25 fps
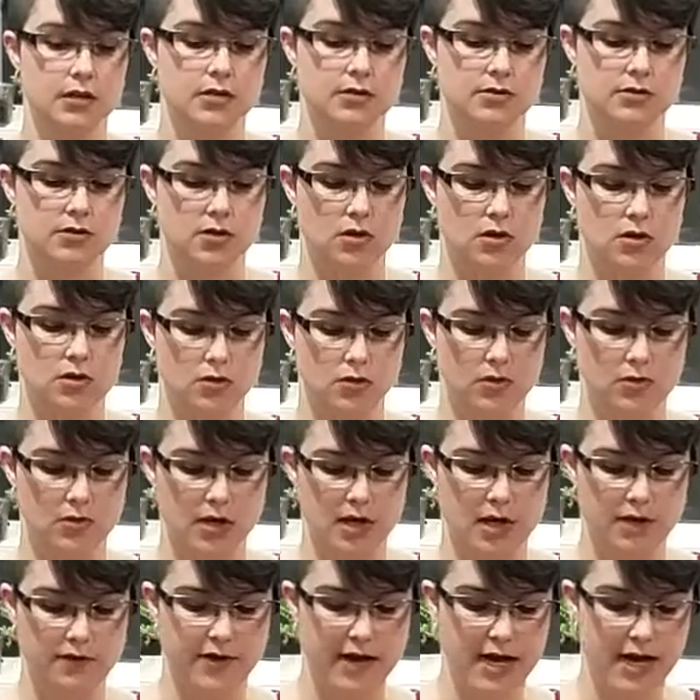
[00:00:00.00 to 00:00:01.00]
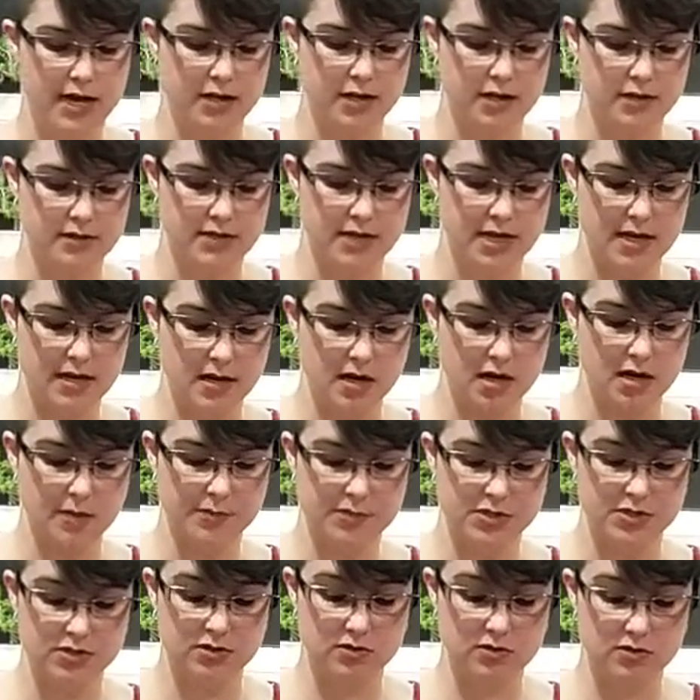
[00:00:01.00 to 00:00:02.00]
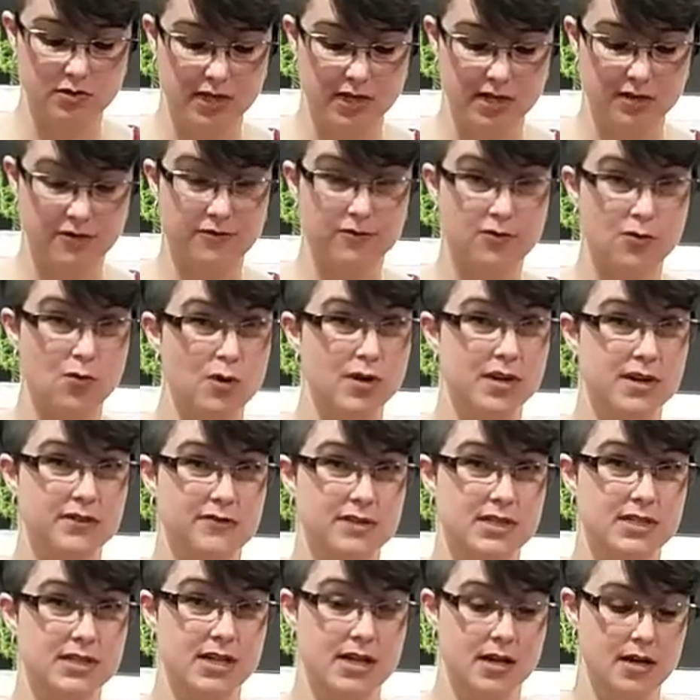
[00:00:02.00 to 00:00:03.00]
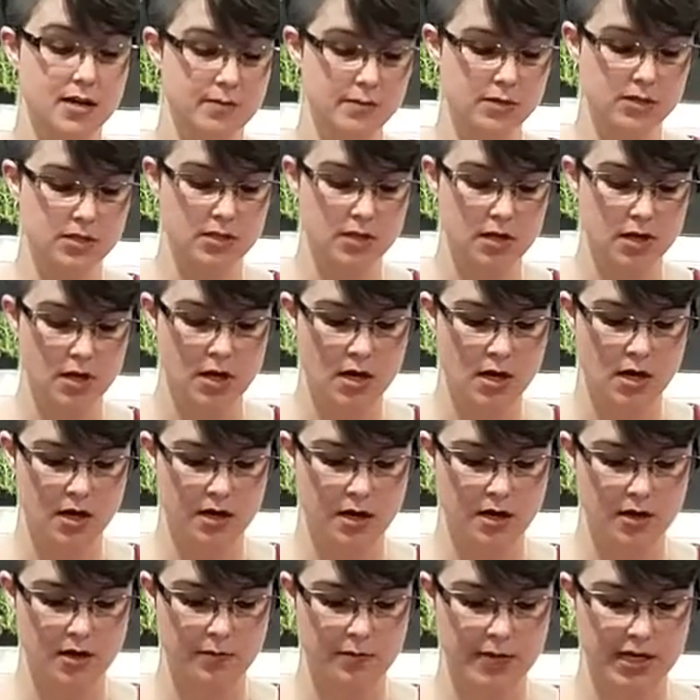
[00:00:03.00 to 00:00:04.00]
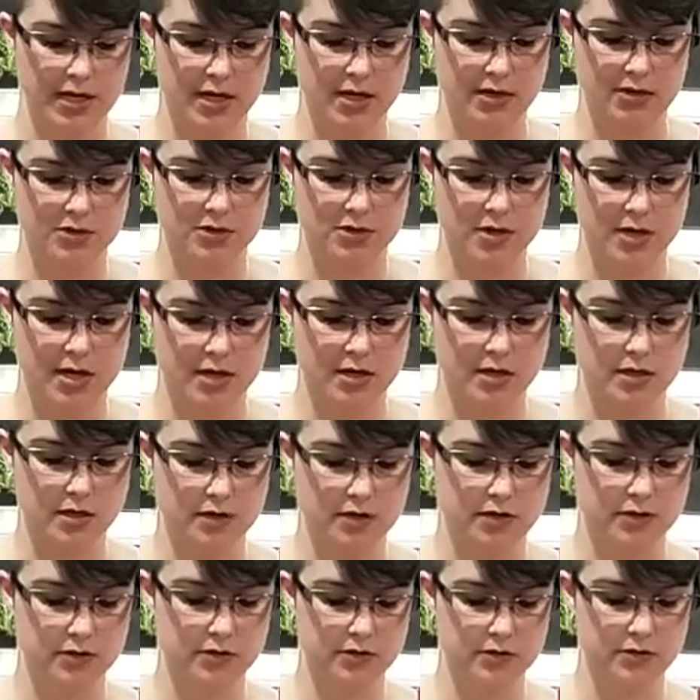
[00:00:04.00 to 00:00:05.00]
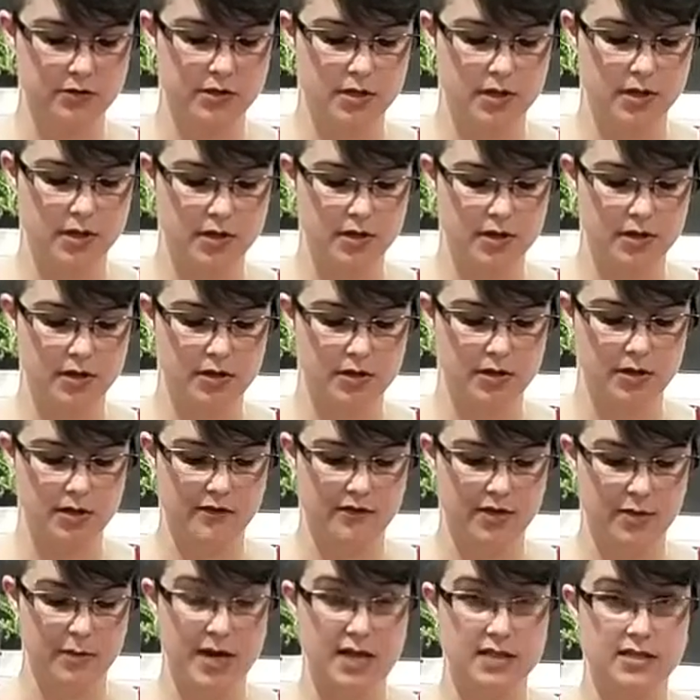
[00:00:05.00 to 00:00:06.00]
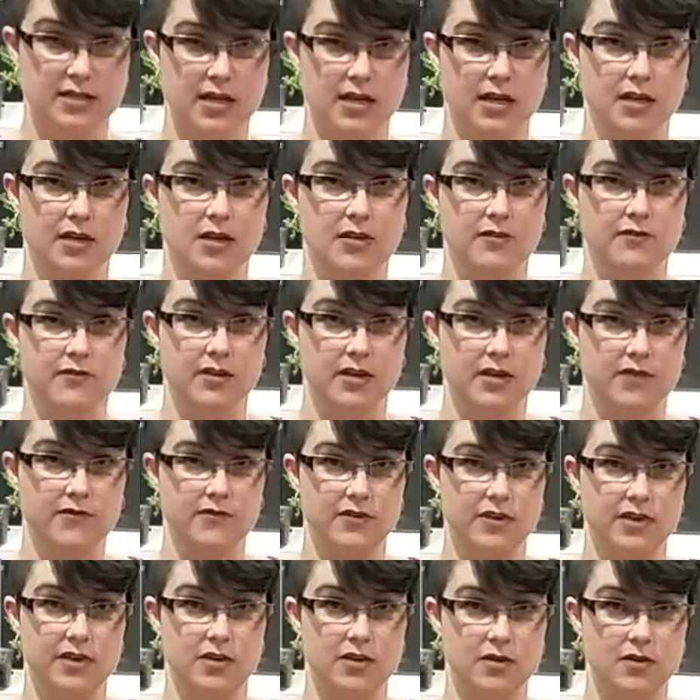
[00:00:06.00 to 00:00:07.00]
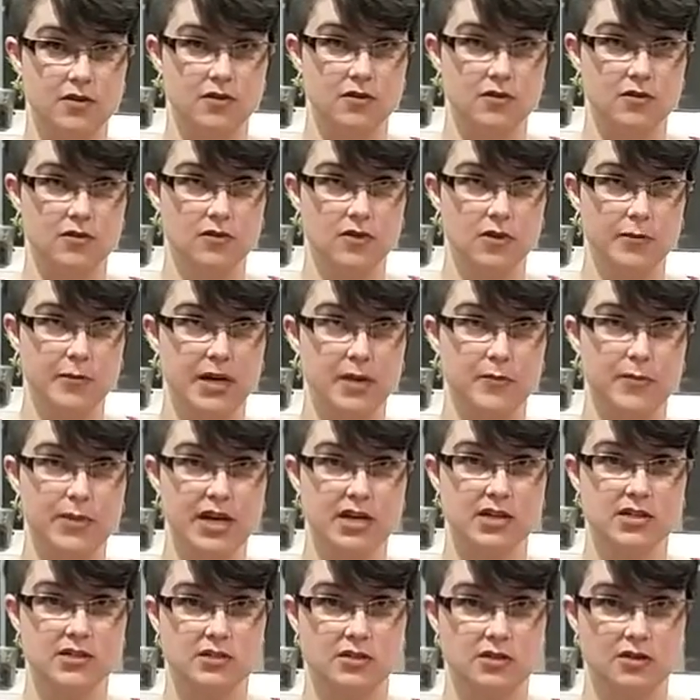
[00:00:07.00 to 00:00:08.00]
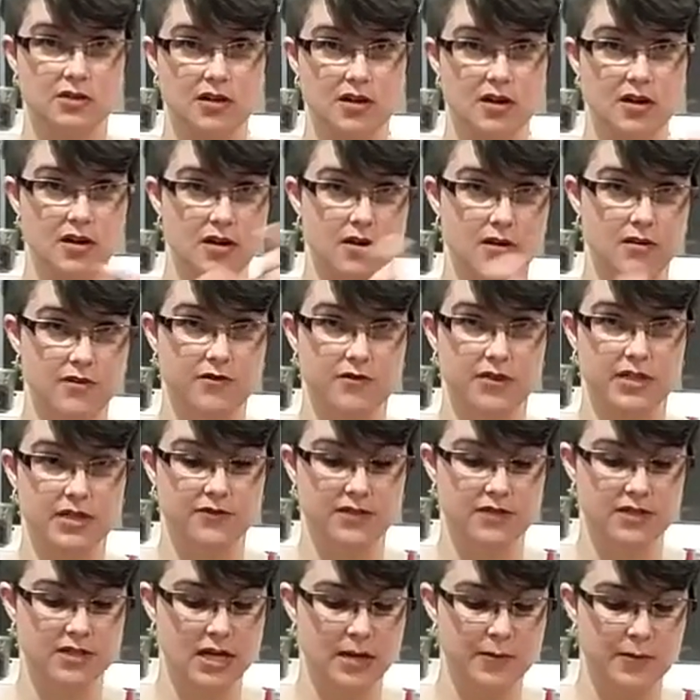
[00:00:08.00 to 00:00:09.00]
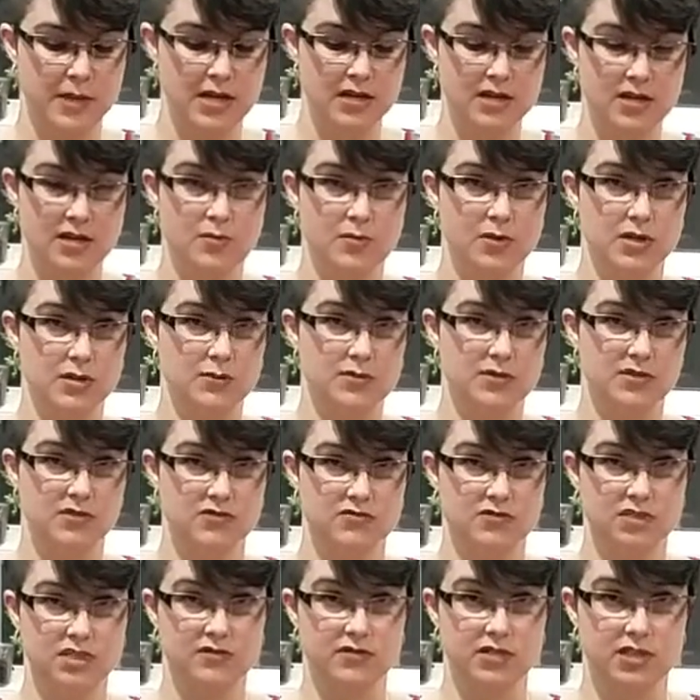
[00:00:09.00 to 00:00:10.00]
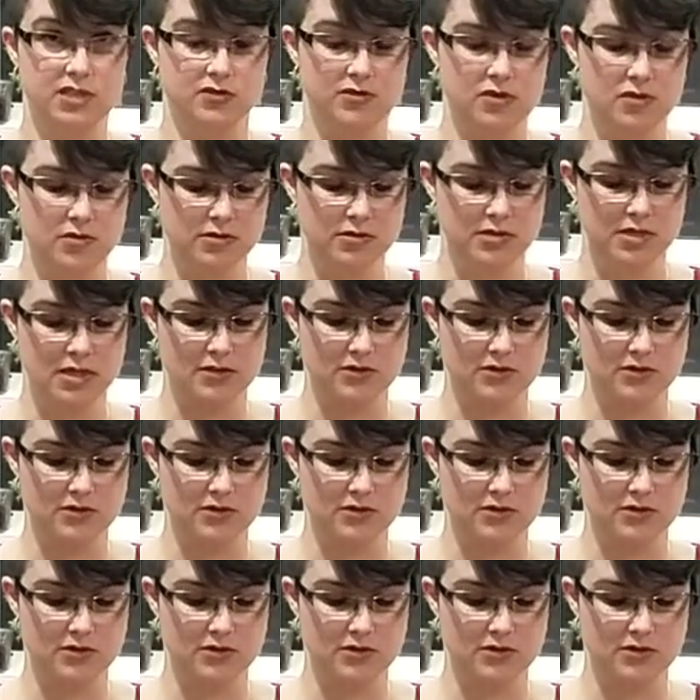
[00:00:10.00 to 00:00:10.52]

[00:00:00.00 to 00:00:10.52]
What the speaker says: So I've had it take up to like 4 different times, and I'll try and include, if I'm high-tech enough, a video, or a picture of a different time that I did it, where it was really, really gross.